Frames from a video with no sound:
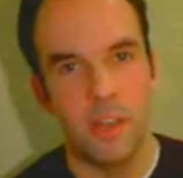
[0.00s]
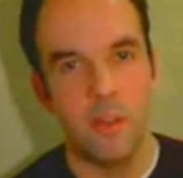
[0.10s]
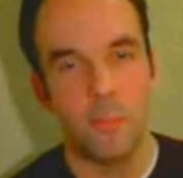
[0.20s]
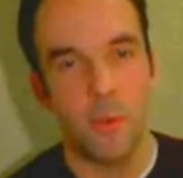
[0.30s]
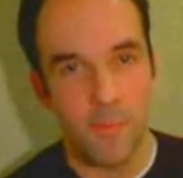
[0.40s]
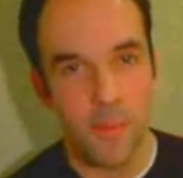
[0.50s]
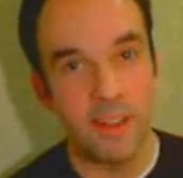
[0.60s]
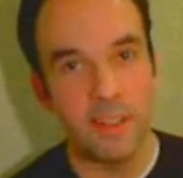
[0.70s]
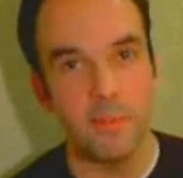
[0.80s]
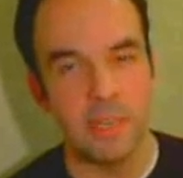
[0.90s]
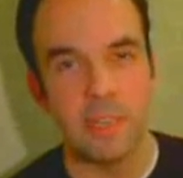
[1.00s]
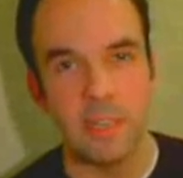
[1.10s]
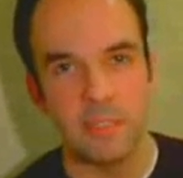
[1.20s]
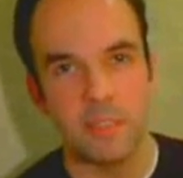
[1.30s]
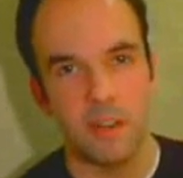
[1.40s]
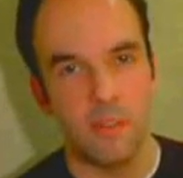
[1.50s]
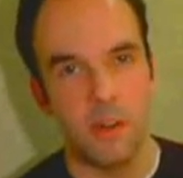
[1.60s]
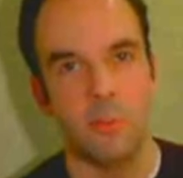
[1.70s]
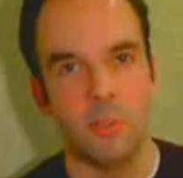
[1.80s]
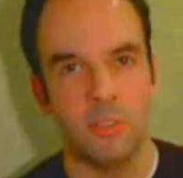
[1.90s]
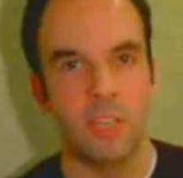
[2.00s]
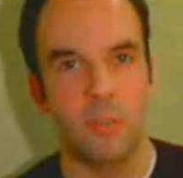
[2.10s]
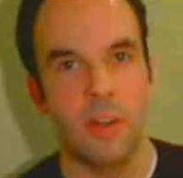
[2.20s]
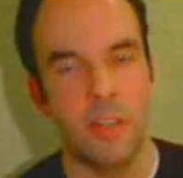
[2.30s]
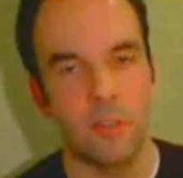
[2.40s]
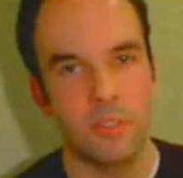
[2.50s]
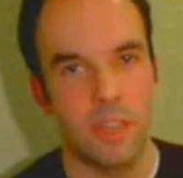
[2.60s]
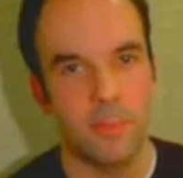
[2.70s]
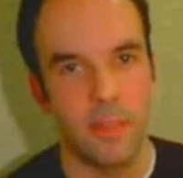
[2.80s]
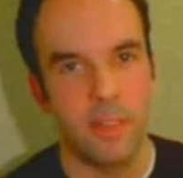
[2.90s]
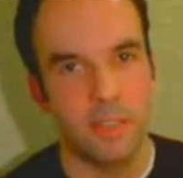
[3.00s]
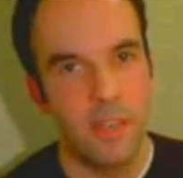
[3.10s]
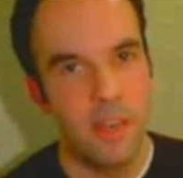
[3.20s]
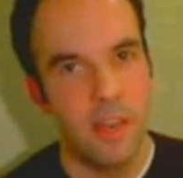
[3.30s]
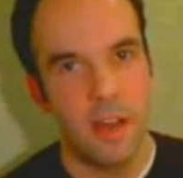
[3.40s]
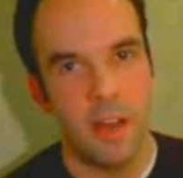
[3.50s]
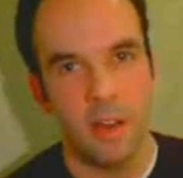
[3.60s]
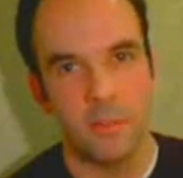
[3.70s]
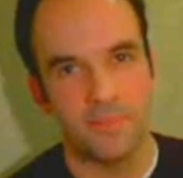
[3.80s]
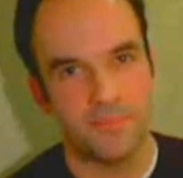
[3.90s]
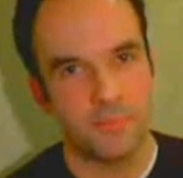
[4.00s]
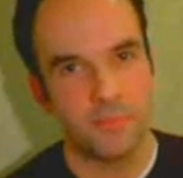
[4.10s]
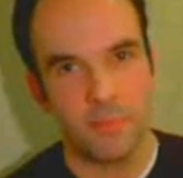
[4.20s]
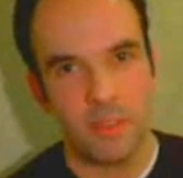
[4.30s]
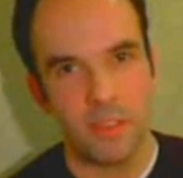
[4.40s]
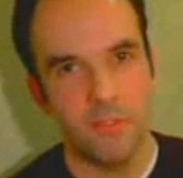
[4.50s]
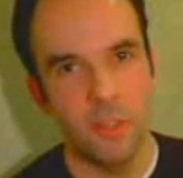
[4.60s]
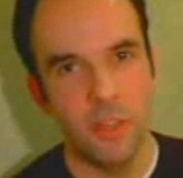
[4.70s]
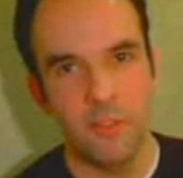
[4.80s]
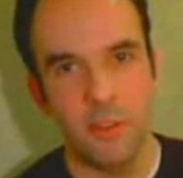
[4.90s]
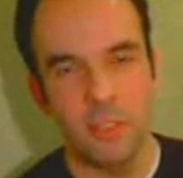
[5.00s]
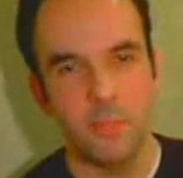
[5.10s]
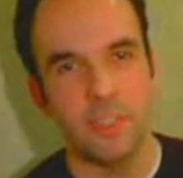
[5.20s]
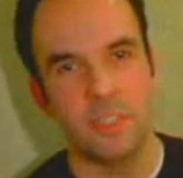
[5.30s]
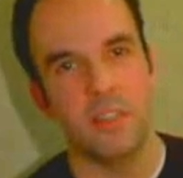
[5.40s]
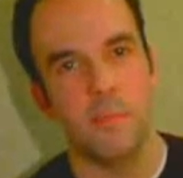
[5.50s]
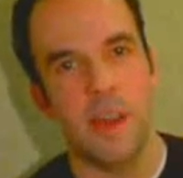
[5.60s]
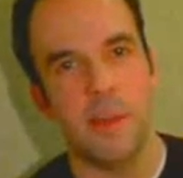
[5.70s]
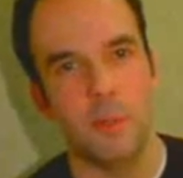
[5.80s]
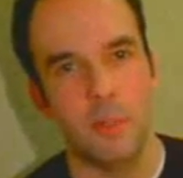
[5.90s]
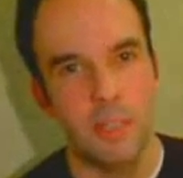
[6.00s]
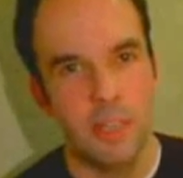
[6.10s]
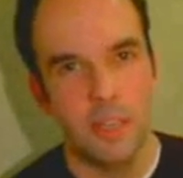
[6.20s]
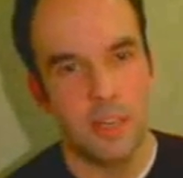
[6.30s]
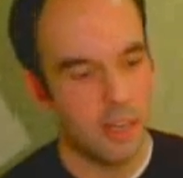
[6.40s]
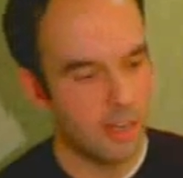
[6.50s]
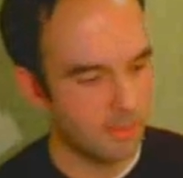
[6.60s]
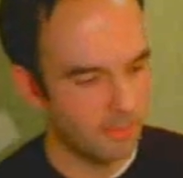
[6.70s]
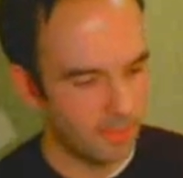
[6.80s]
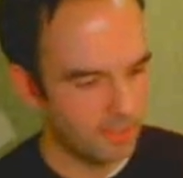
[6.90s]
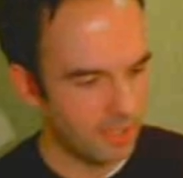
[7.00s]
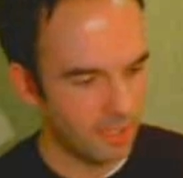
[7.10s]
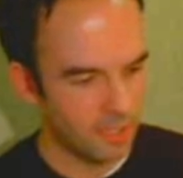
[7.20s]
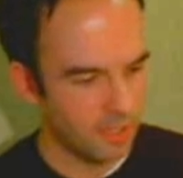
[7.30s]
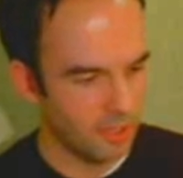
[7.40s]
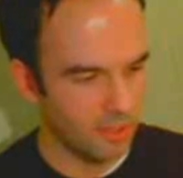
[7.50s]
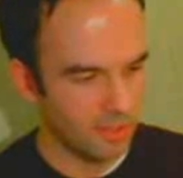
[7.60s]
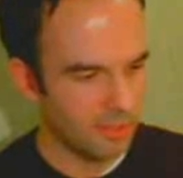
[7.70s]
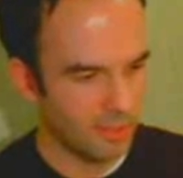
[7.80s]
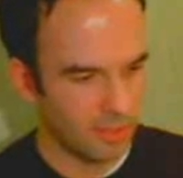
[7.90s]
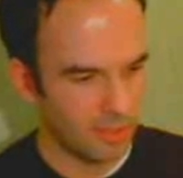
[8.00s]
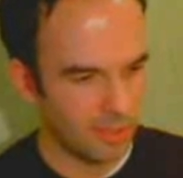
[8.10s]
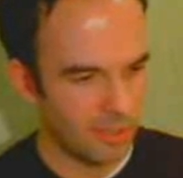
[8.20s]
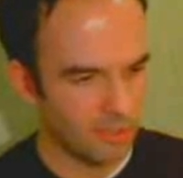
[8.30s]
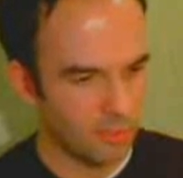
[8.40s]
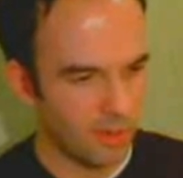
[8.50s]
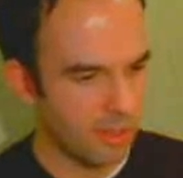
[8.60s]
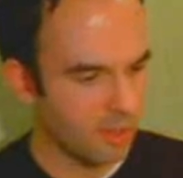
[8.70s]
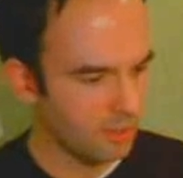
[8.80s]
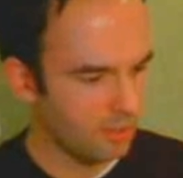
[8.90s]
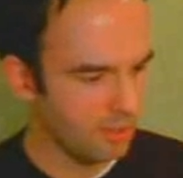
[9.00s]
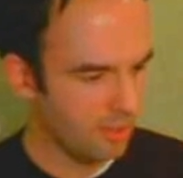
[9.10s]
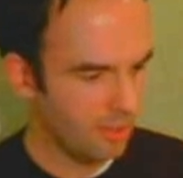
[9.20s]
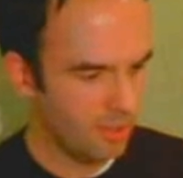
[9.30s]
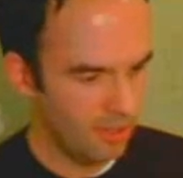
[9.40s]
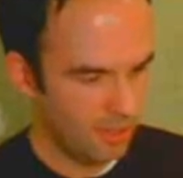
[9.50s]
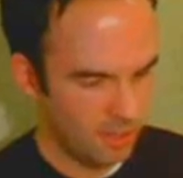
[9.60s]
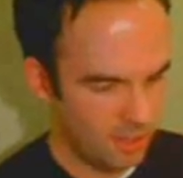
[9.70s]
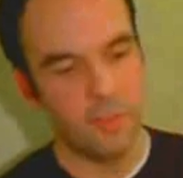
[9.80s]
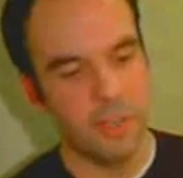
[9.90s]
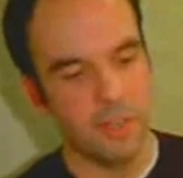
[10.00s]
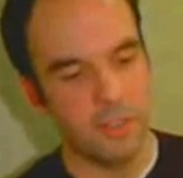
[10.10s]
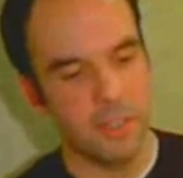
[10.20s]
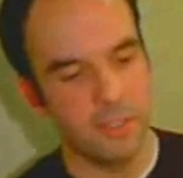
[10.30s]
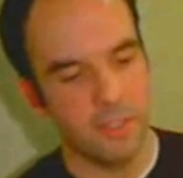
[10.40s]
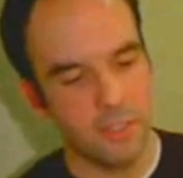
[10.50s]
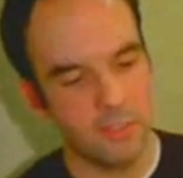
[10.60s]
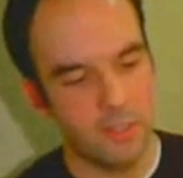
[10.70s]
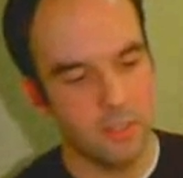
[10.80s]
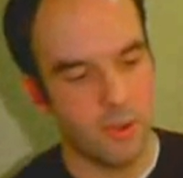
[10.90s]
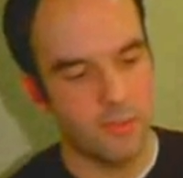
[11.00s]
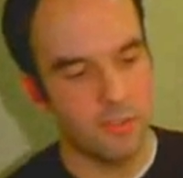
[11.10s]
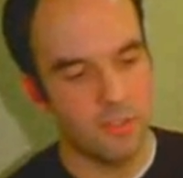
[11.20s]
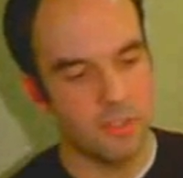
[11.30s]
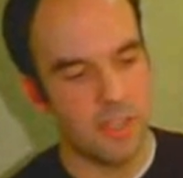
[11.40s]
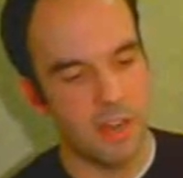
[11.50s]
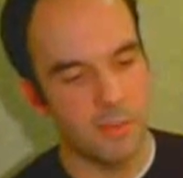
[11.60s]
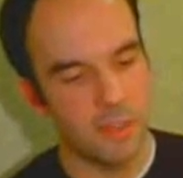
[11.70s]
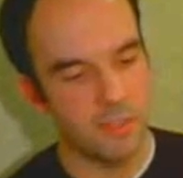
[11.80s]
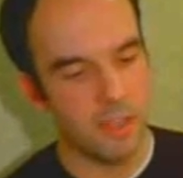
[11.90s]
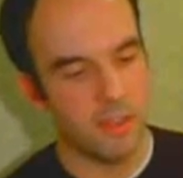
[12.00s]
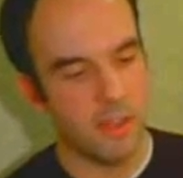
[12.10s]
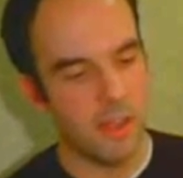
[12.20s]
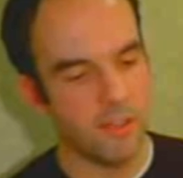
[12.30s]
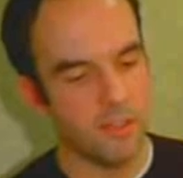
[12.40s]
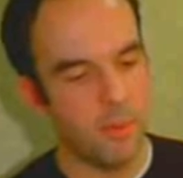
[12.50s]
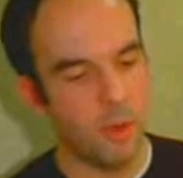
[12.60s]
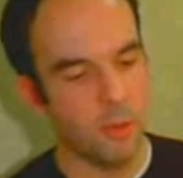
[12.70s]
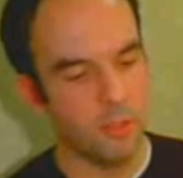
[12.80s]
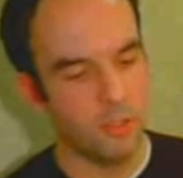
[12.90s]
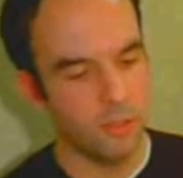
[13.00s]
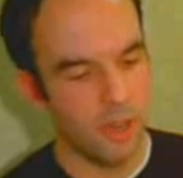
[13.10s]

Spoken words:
primarily because of the homosexuality that was taking place. If you look at various places in the Bible, Ezekiel is one of those. Look at this reference to Sodom as opposed to